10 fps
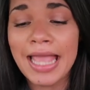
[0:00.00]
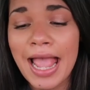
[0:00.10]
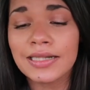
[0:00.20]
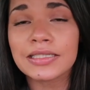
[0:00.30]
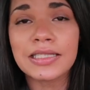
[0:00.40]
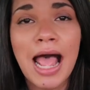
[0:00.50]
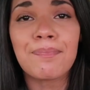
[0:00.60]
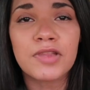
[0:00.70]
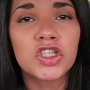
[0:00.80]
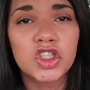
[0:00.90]
again,
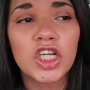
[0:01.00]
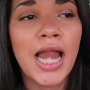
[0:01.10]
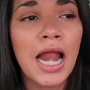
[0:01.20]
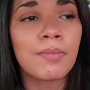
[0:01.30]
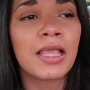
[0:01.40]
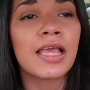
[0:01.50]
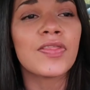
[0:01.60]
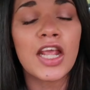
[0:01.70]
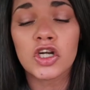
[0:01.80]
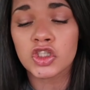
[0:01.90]
slap the shit out of me.
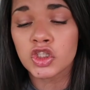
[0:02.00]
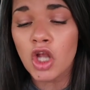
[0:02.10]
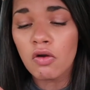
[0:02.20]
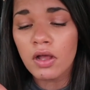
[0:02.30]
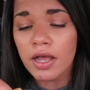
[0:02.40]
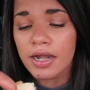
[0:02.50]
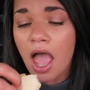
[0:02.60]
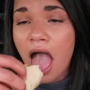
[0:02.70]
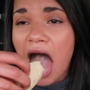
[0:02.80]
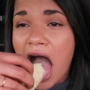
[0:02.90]
They are so good.